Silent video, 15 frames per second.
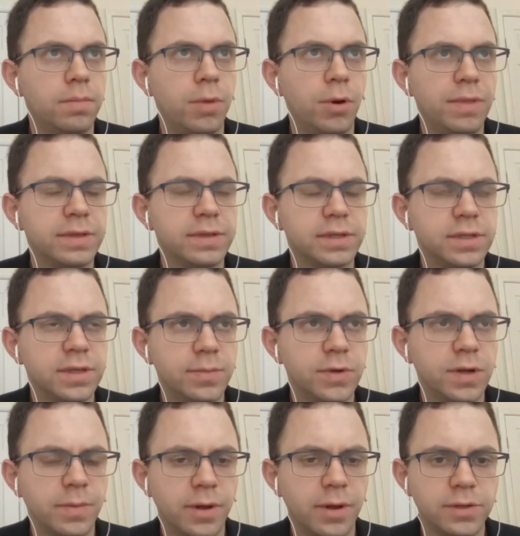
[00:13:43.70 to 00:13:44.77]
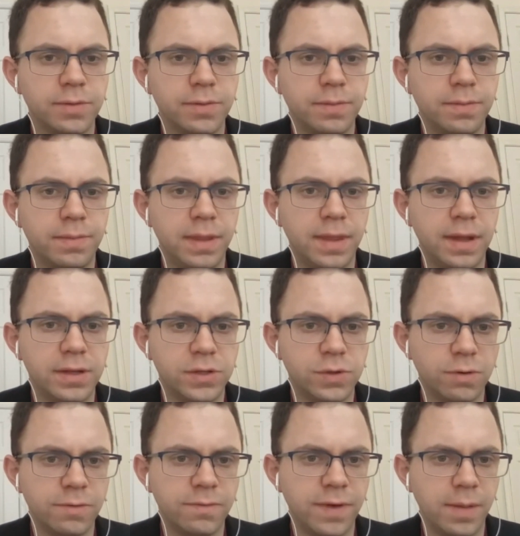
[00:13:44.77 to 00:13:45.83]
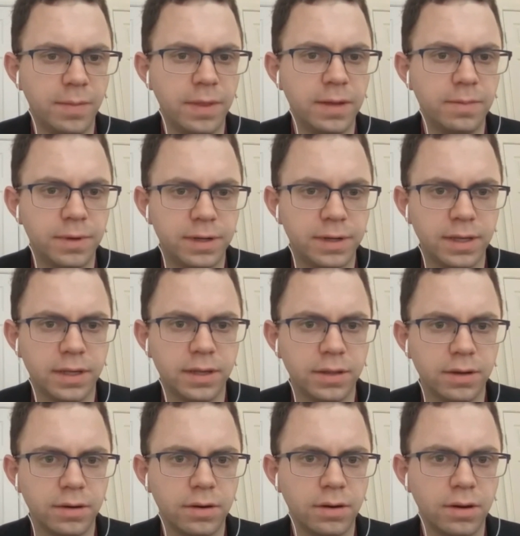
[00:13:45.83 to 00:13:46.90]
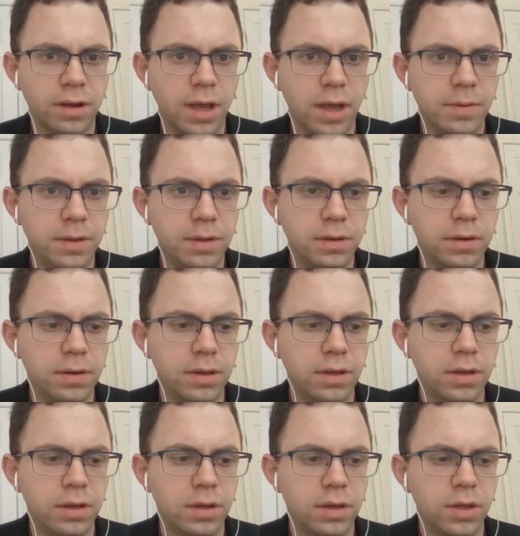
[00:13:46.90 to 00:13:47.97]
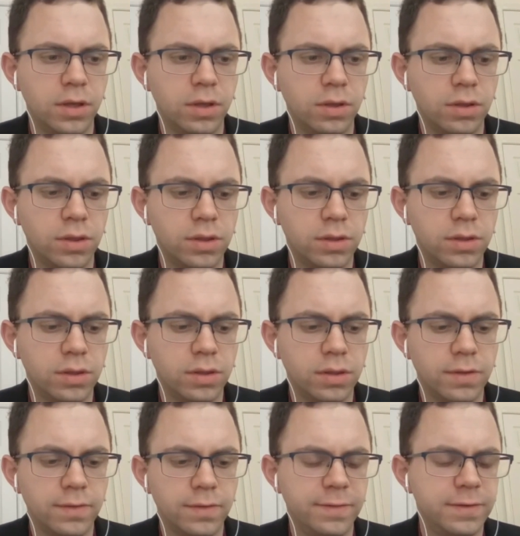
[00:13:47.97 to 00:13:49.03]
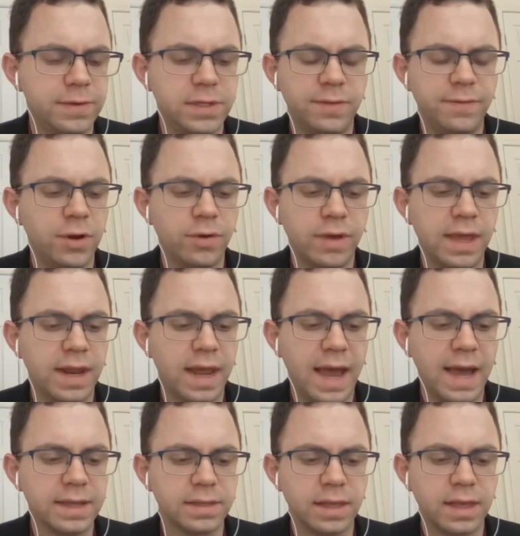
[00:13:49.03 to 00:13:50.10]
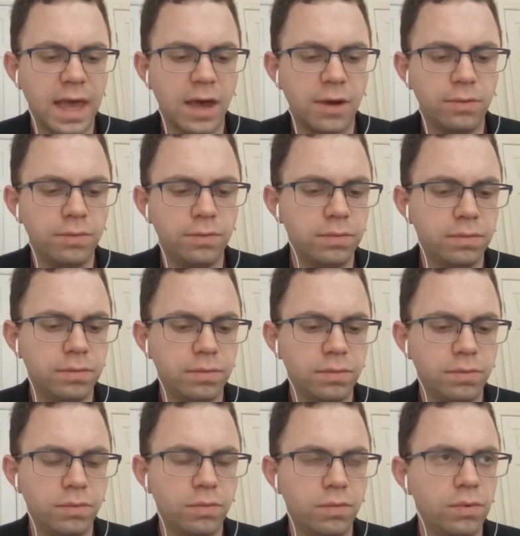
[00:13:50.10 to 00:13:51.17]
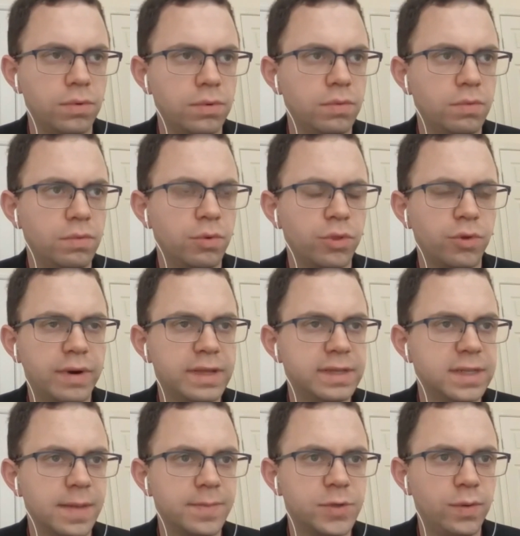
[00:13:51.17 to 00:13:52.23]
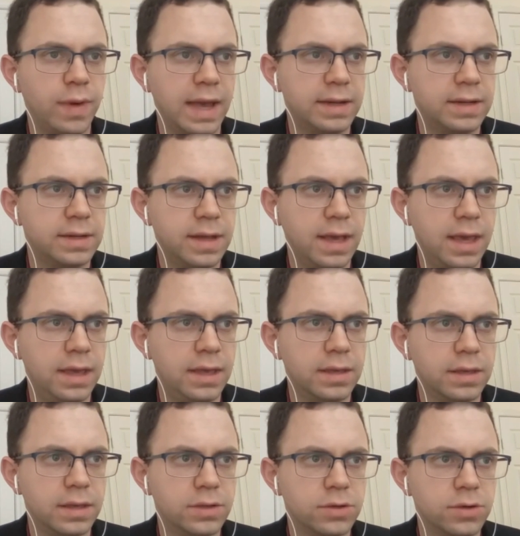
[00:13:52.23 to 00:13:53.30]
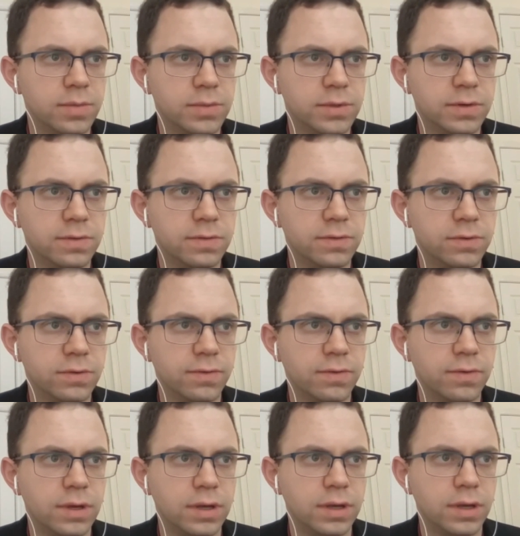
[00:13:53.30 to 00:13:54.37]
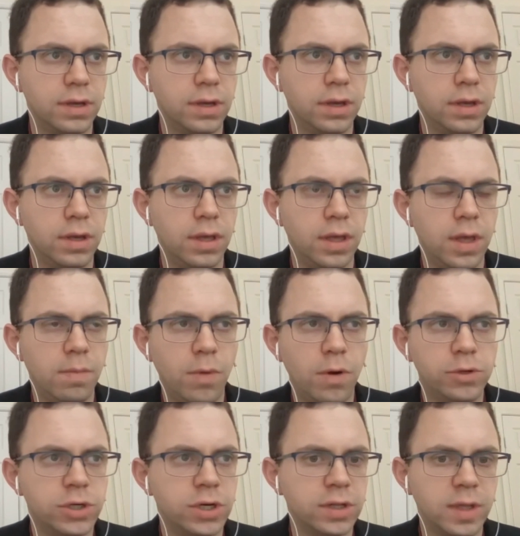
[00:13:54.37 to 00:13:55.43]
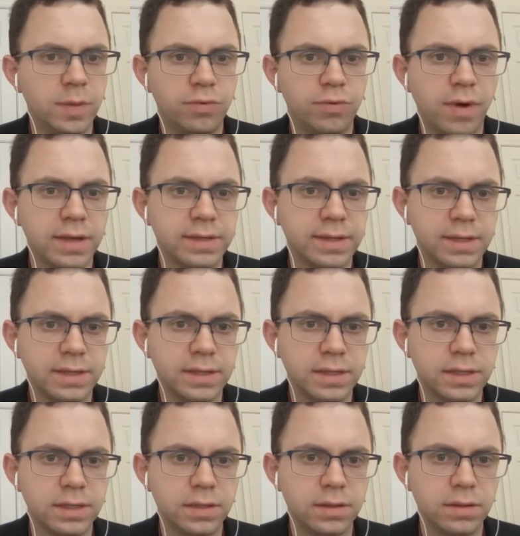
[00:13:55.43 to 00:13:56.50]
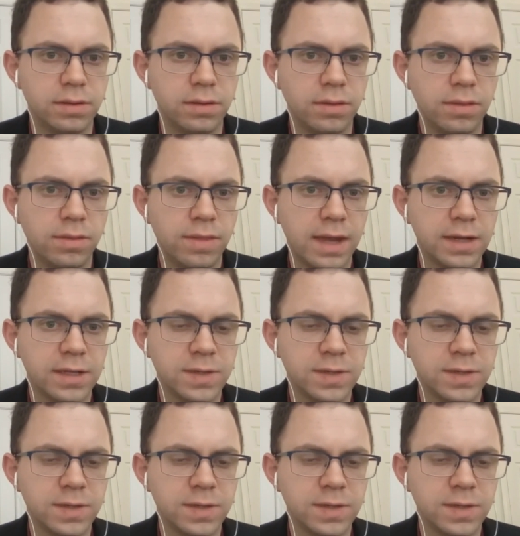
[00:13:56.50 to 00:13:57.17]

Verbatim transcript: both as a subject, but also being that it's your family in particular. I mean, if it's even okay to ask, like, how were there any steps you had to take in terms of sort of emotionally processing that